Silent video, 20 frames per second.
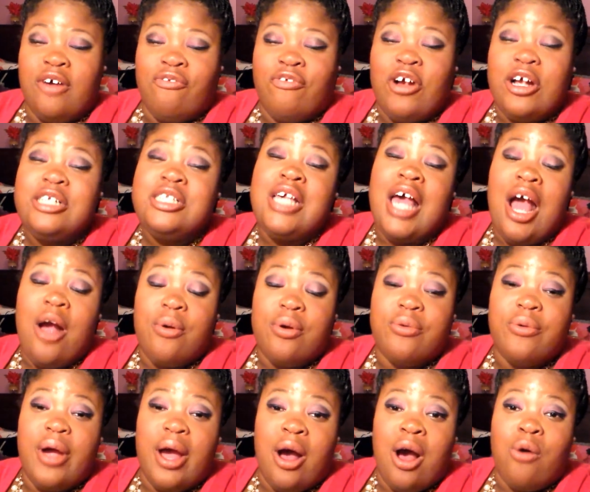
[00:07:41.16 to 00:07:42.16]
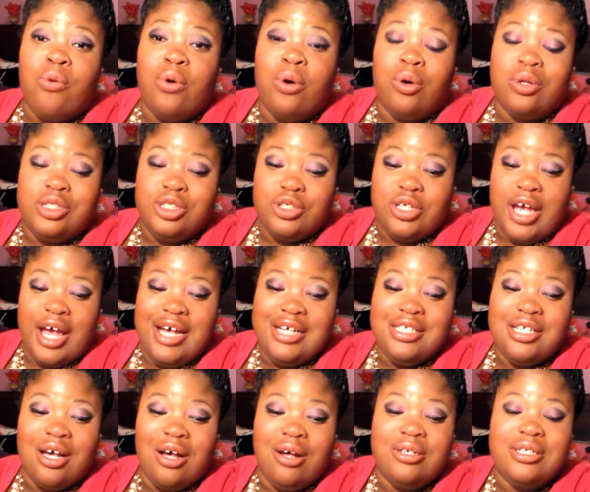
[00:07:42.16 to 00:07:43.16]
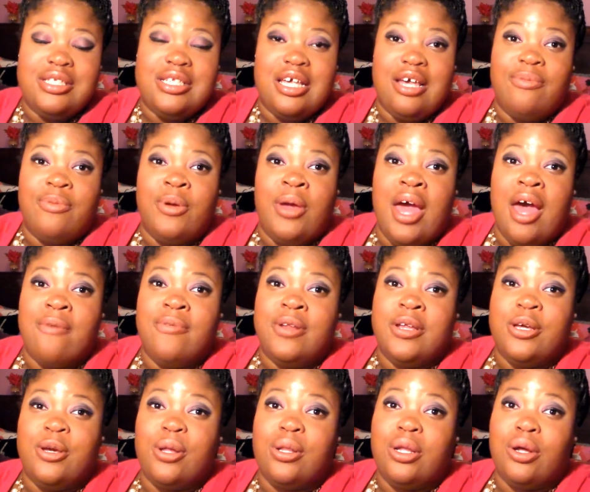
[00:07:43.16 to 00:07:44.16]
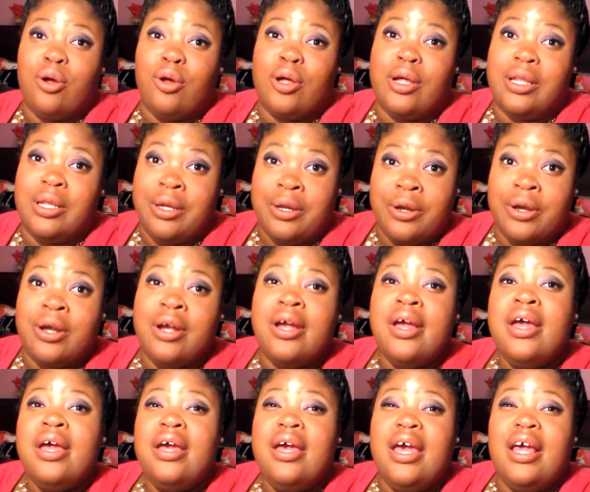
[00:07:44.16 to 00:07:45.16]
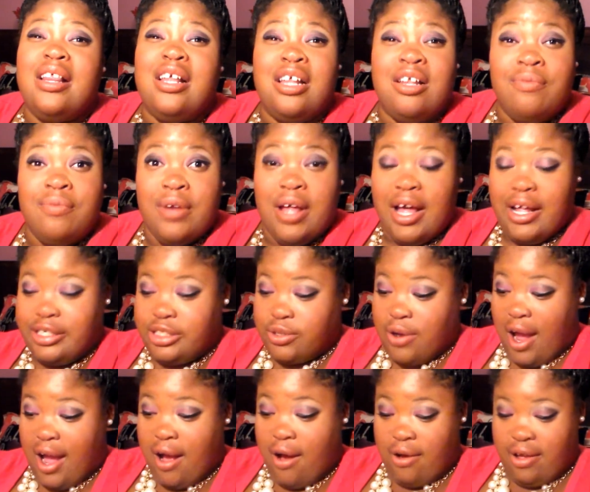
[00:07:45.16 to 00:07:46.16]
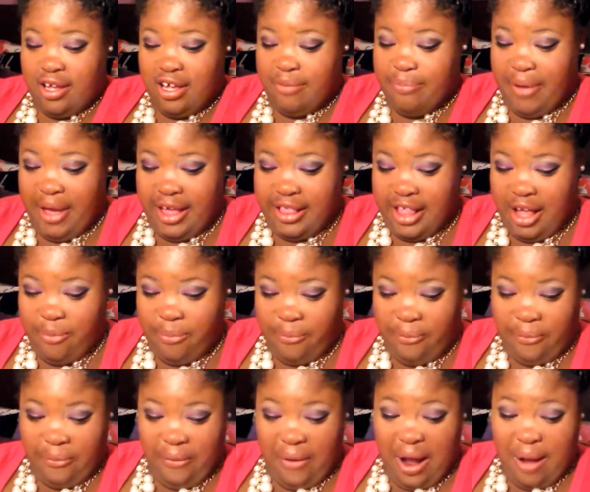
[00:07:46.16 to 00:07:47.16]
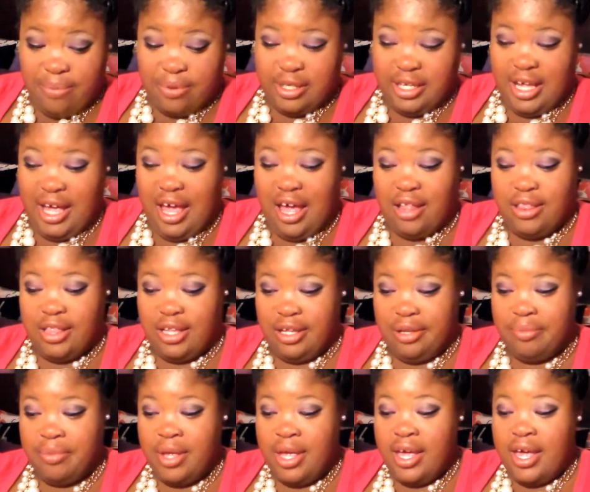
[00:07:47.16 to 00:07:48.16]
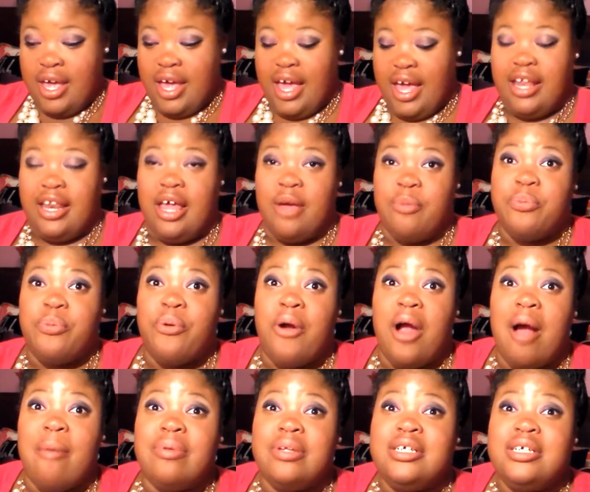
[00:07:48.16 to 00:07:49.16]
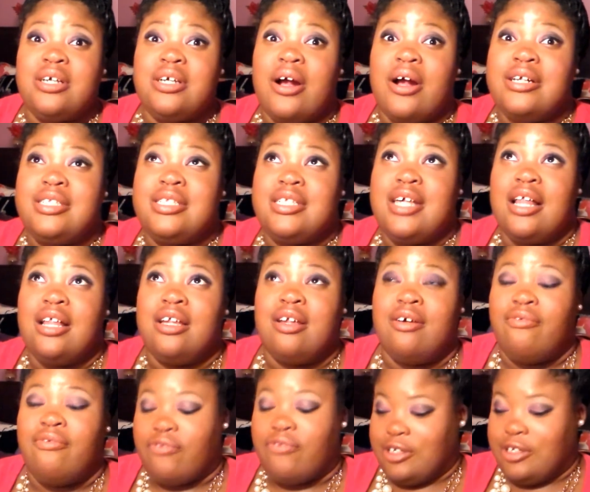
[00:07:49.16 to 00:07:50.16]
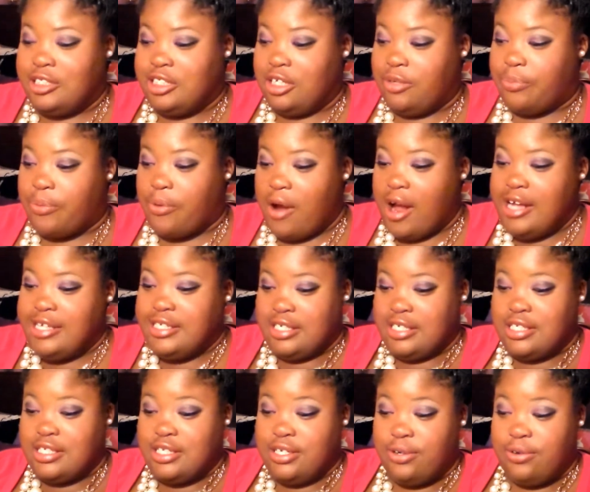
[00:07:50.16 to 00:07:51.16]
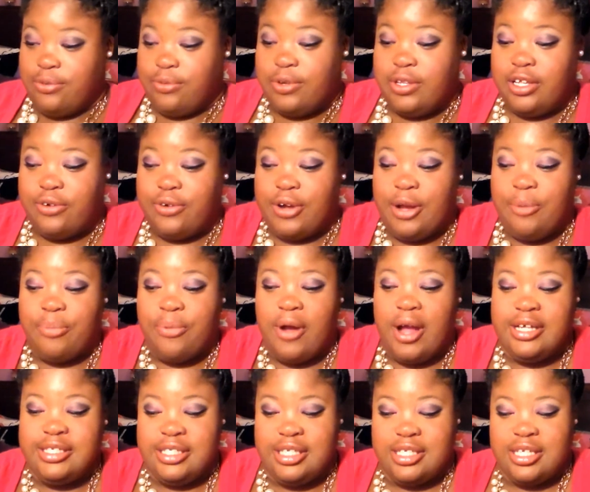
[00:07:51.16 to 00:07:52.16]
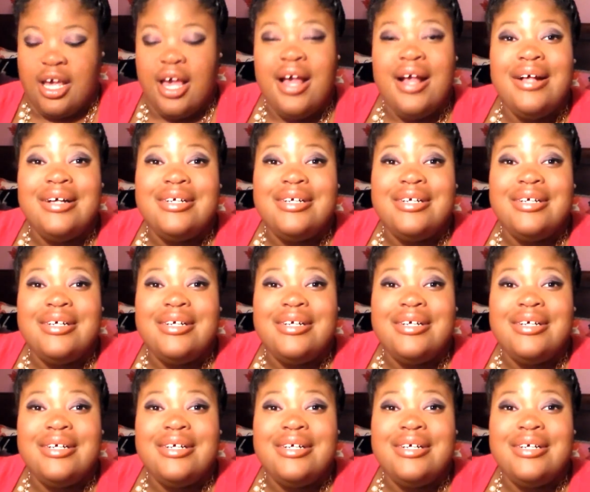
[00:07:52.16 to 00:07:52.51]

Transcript: First hour round, I want you guys to go see if you have it in your local glitter, and then if not, try on eBay. They probably have them, and they probably are selling them for cheap prices too, really great prices.